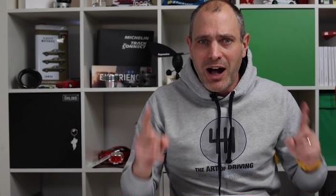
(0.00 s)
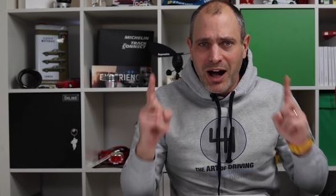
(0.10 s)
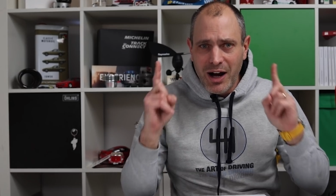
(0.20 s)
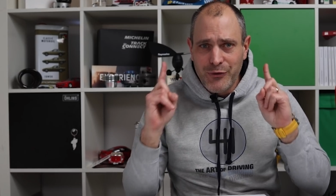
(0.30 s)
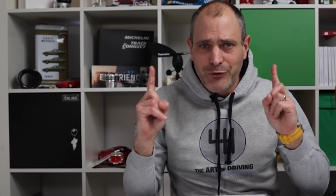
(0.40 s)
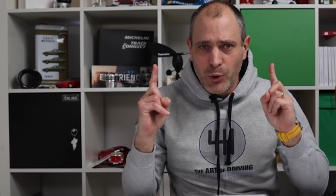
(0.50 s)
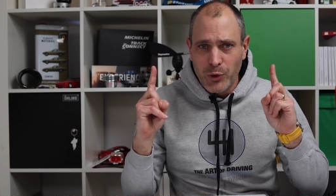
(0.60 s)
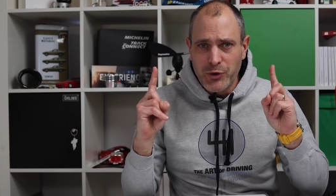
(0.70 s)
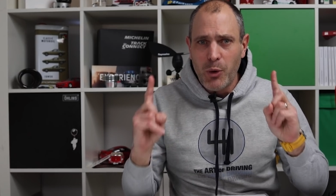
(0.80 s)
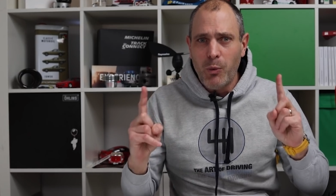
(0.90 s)
I
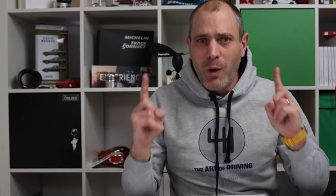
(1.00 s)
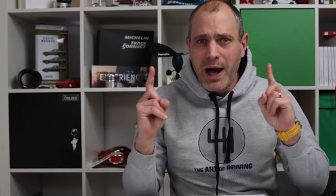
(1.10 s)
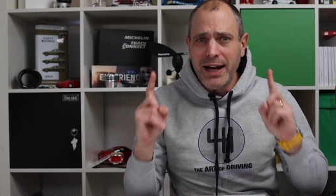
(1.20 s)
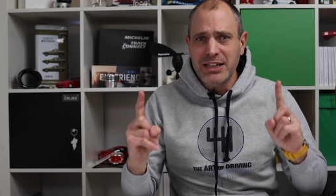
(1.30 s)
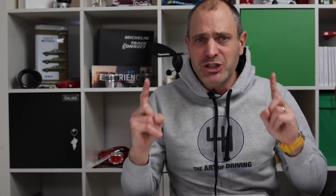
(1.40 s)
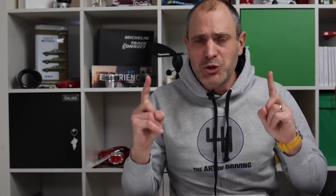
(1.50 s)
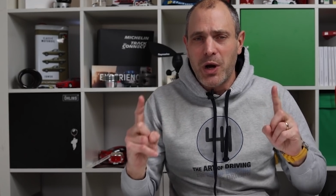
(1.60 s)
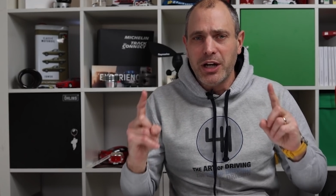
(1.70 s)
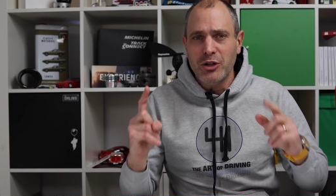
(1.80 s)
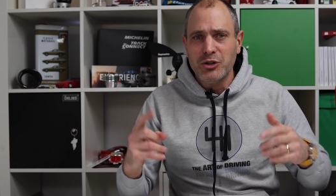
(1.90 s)
thought, why do
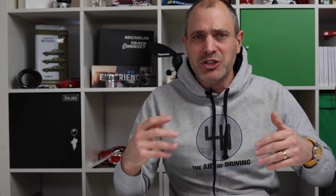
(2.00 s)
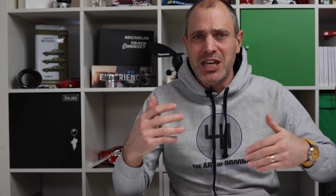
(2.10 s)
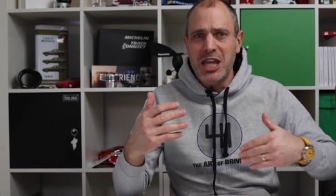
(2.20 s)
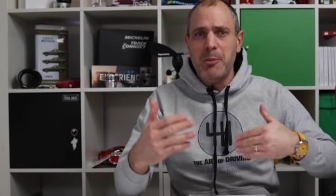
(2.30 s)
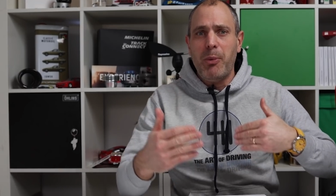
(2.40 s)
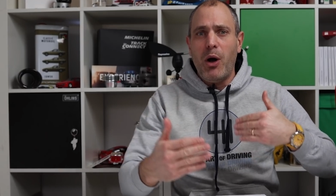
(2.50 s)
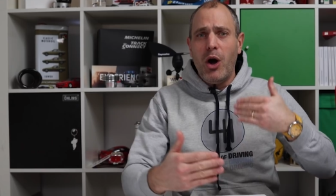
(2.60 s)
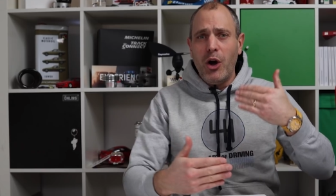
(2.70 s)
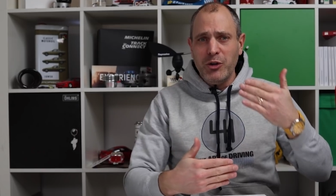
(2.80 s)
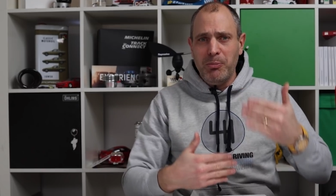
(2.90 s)
I not keep
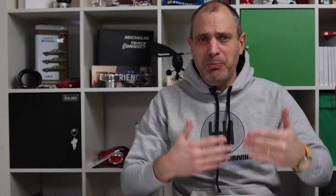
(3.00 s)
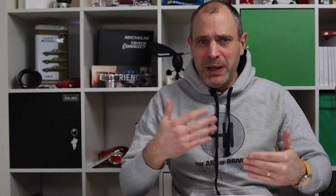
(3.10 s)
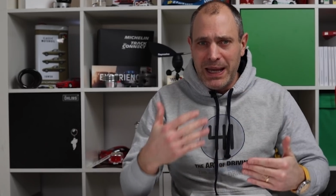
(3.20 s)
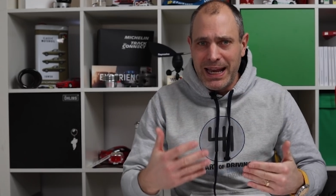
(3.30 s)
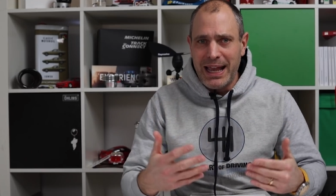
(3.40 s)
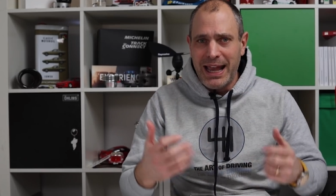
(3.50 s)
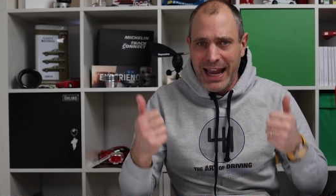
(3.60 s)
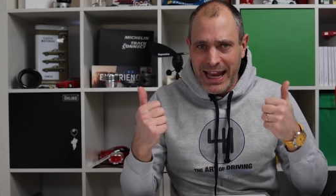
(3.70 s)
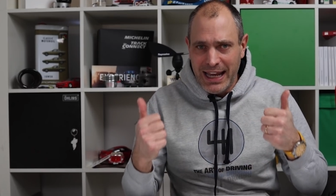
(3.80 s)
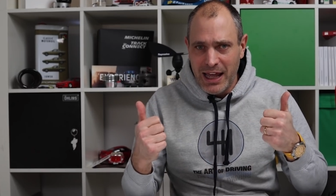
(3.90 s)
on being
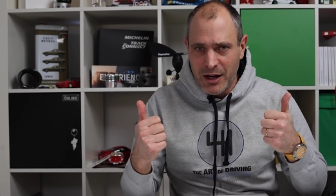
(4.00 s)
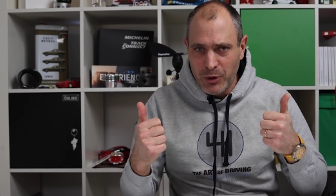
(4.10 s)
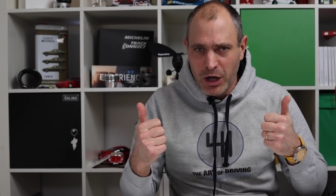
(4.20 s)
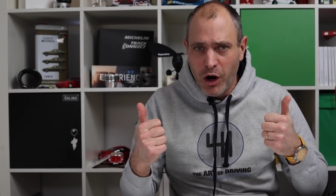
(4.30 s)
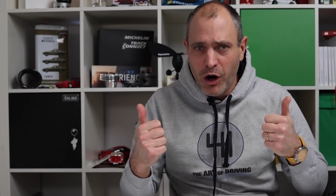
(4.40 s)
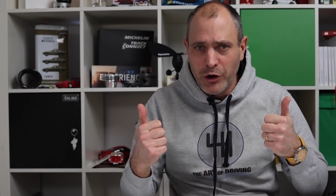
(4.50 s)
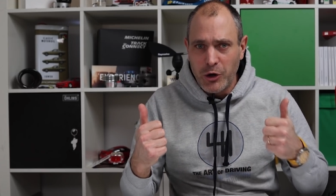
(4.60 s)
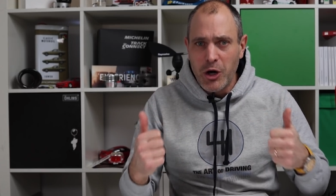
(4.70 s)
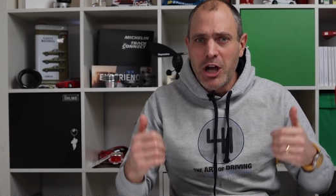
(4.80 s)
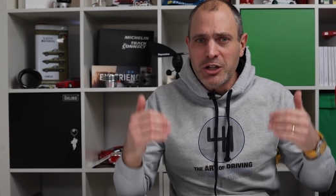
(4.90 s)
in a
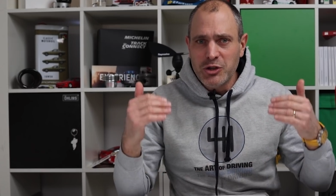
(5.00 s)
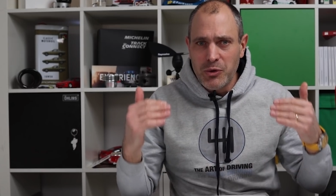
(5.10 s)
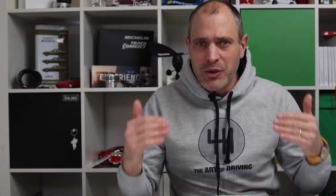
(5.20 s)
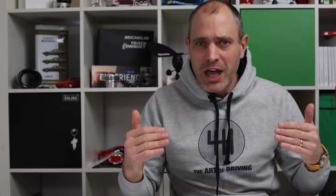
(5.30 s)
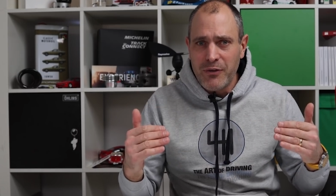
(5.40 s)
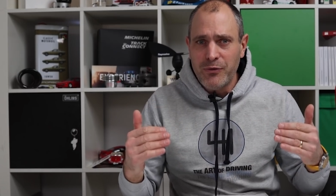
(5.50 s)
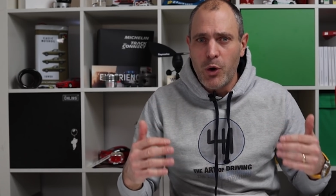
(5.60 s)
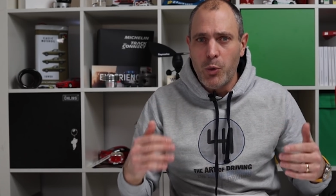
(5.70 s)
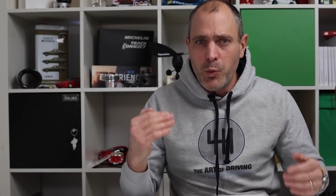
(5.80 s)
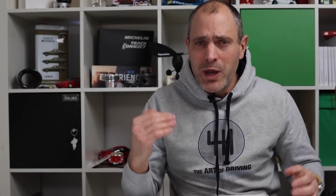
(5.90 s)
Recaro? So
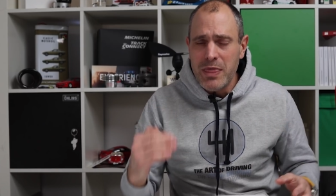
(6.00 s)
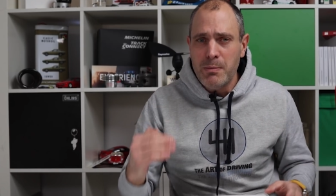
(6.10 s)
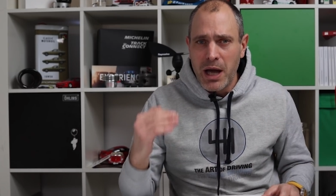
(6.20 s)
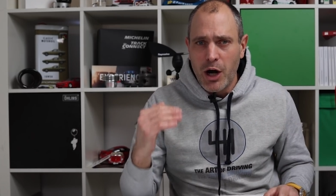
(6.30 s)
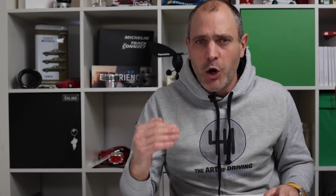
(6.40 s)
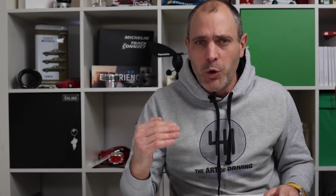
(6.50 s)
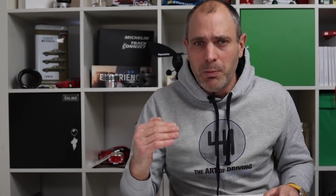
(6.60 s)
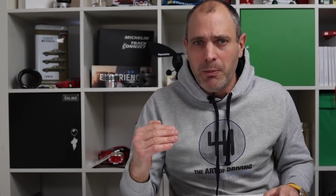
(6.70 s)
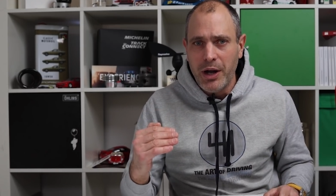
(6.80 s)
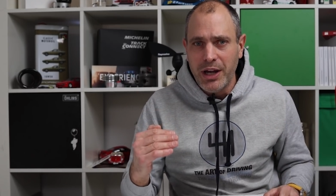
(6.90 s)
therefore, with my
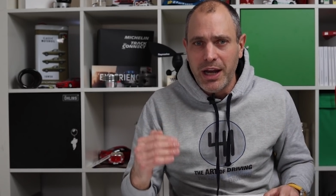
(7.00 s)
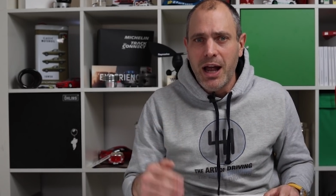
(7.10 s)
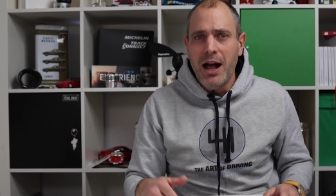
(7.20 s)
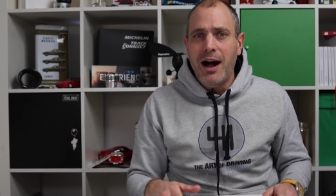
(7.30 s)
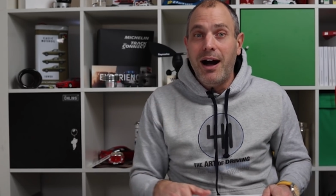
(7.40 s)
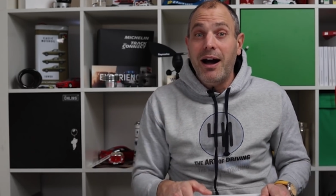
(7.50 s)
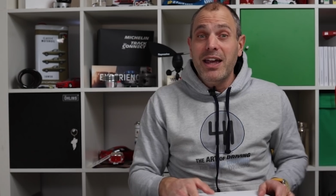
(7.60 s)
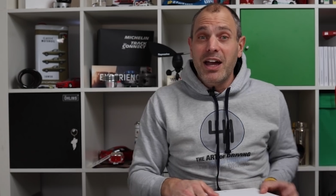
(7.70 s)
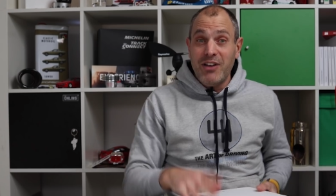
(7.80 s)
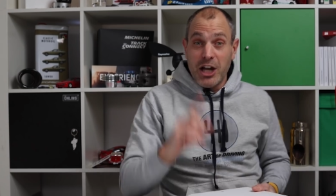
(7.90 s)
own money, I
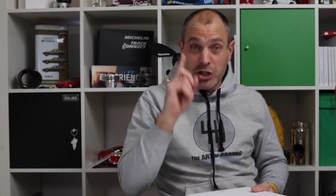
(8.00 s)
have